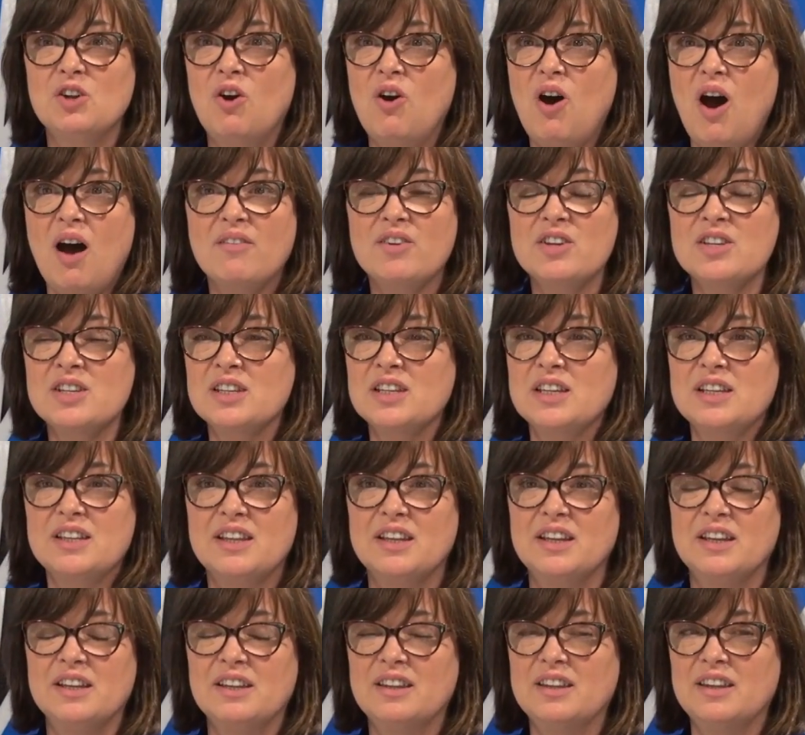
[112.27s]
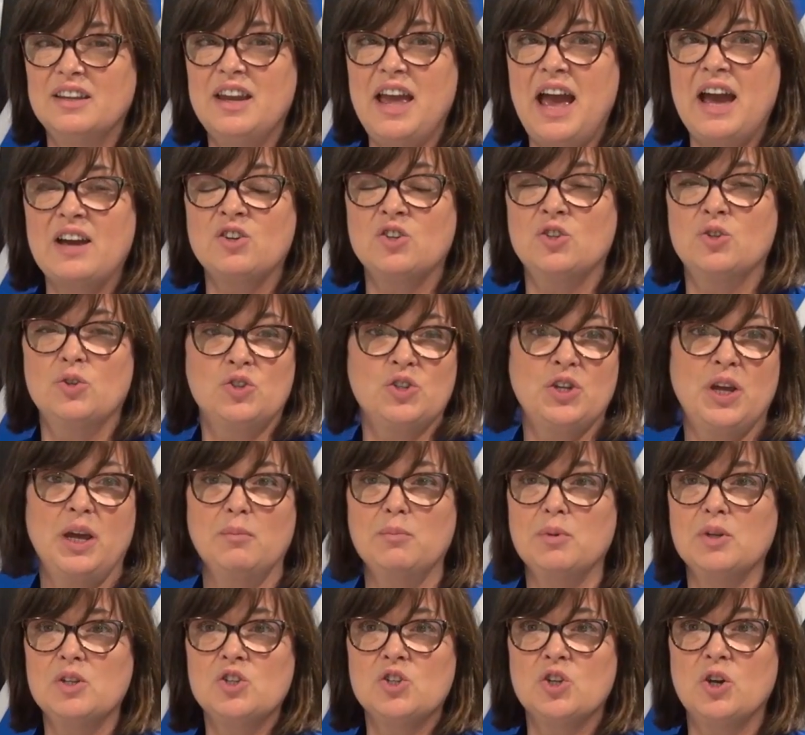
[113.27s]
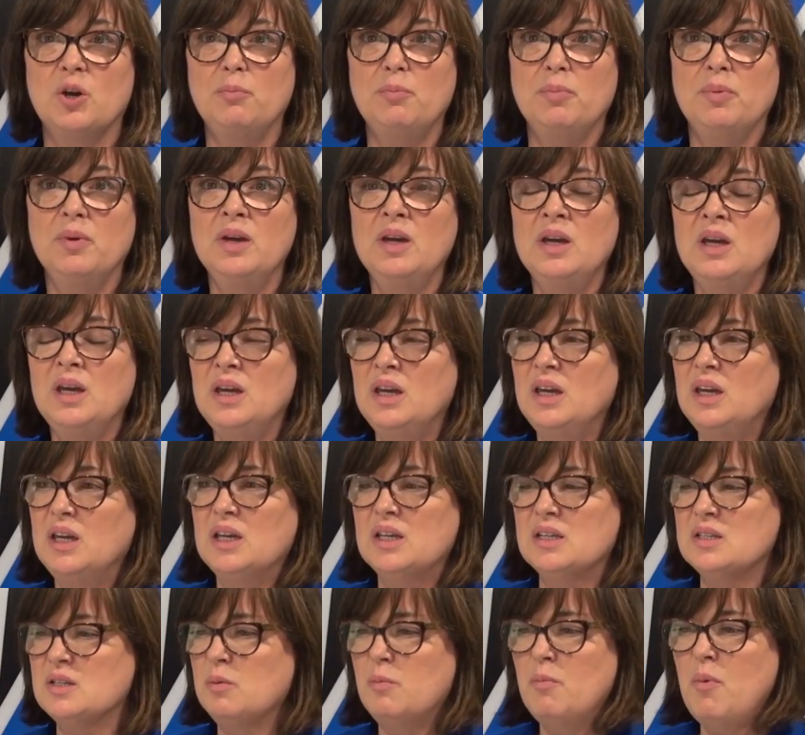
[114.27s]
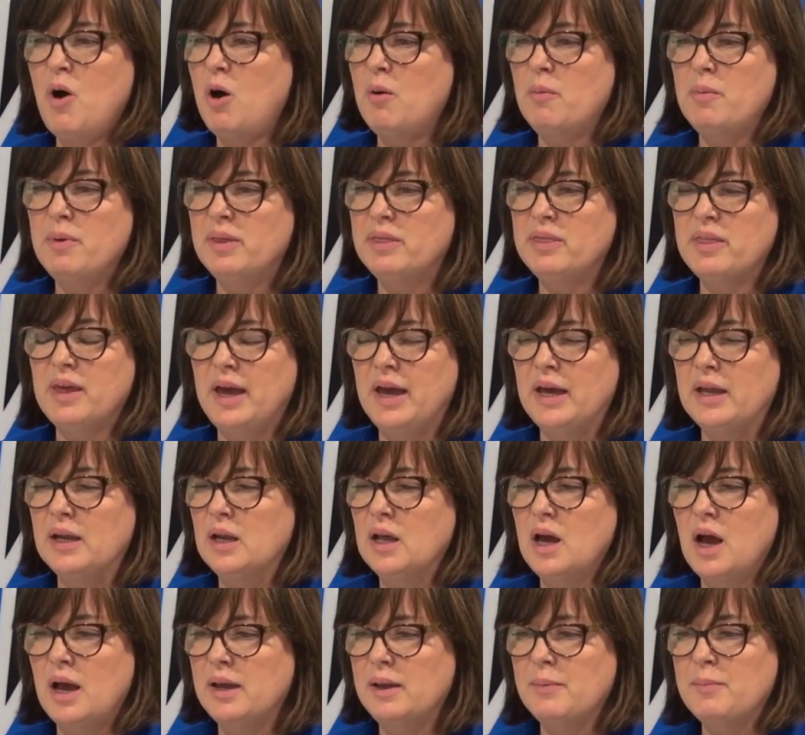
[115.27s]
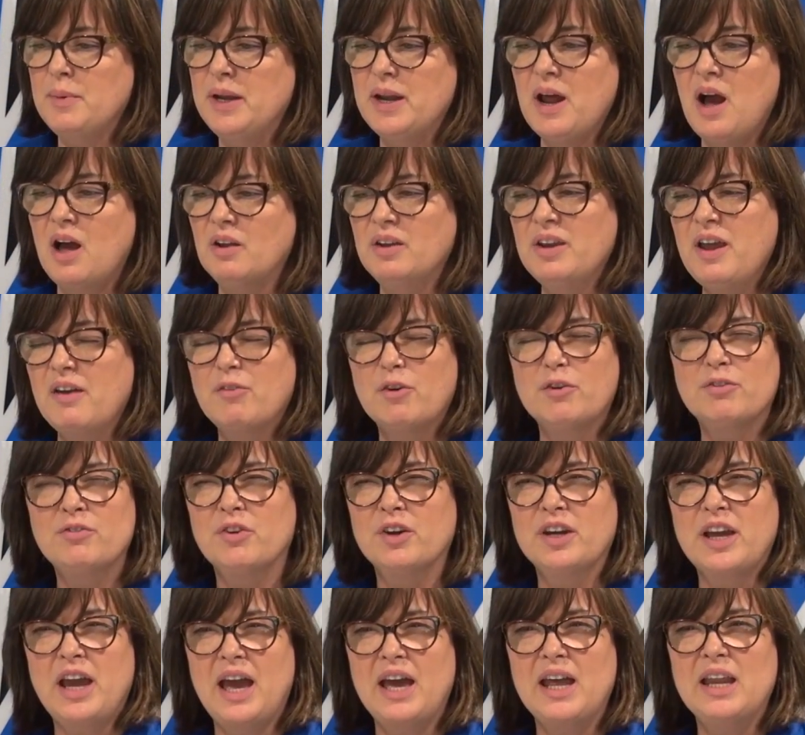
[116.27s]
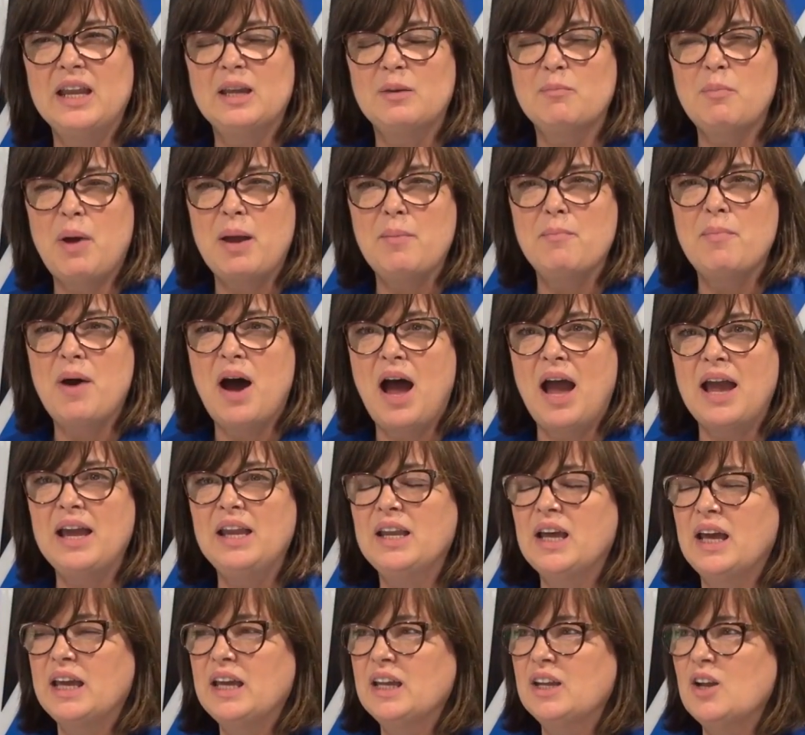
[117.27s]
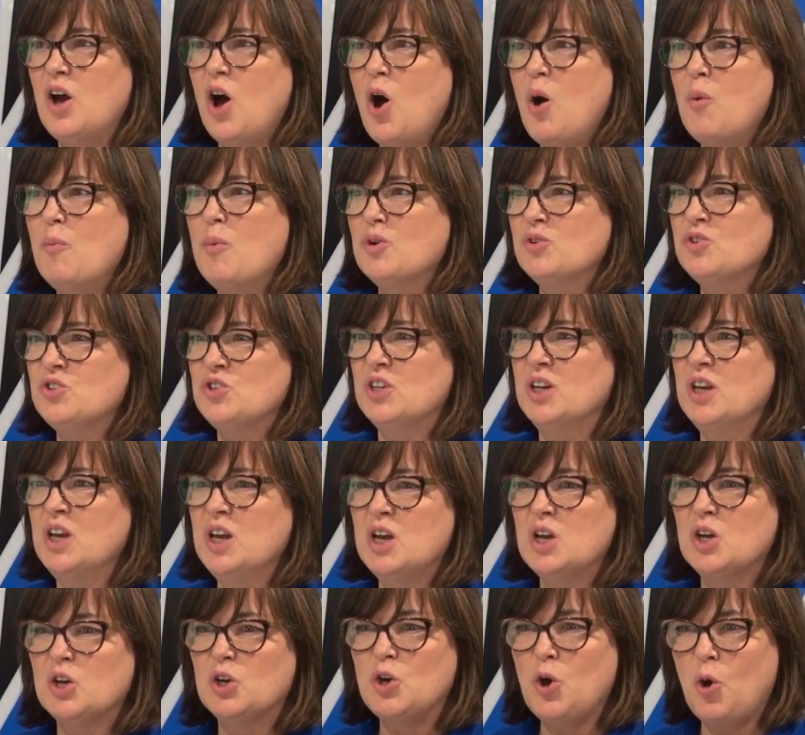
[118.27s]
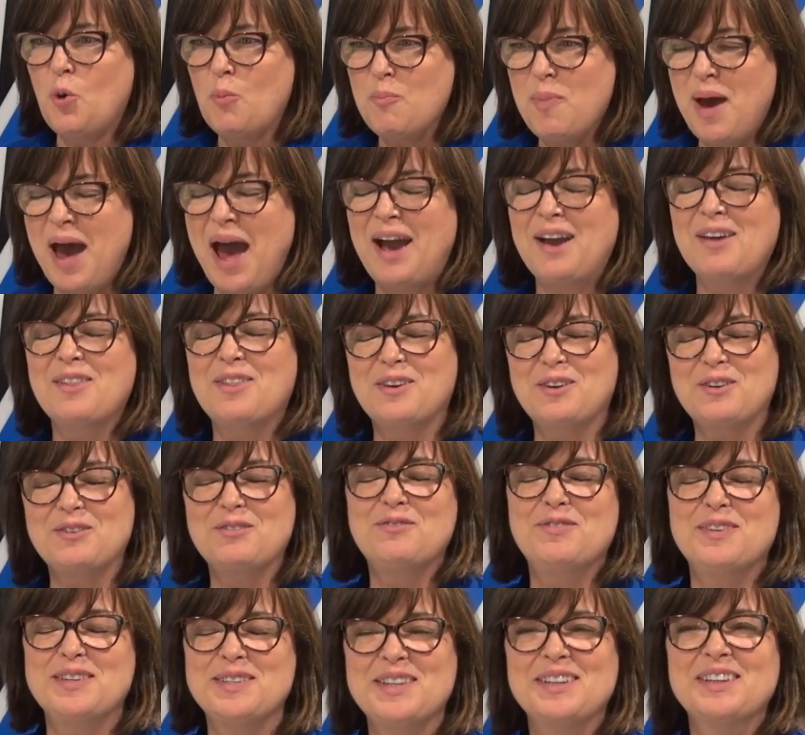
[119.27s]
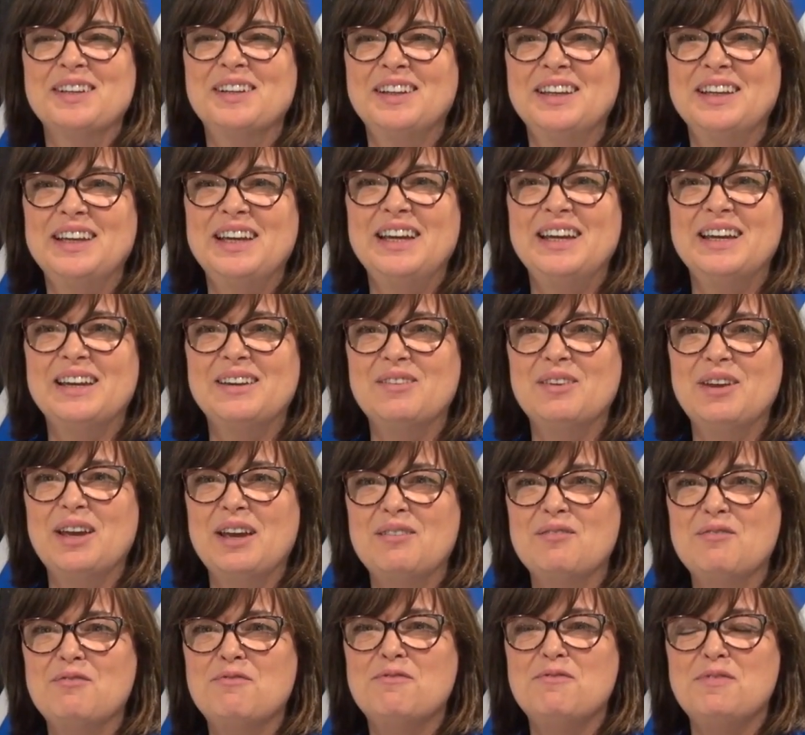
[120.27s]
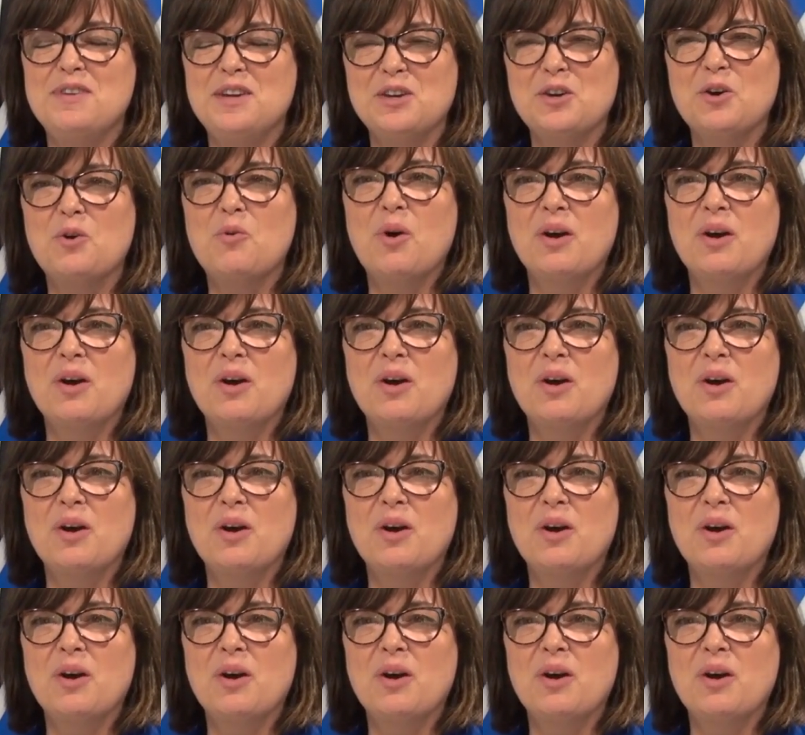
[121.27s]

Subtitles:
Obviously the national championship is a moment that I'll never forget in my mind. I can almost go back there physically and feel